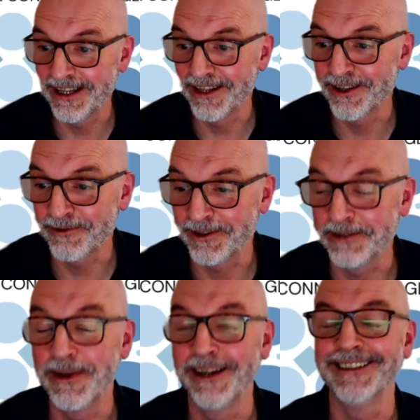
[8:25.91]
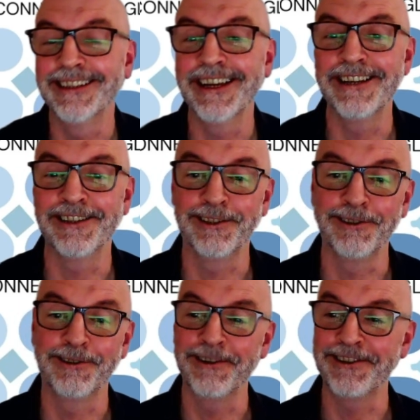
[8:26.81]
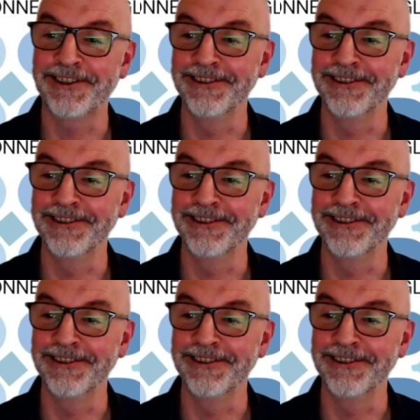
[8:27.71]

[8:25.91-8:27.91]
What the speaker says: the strict domain? That is a good question.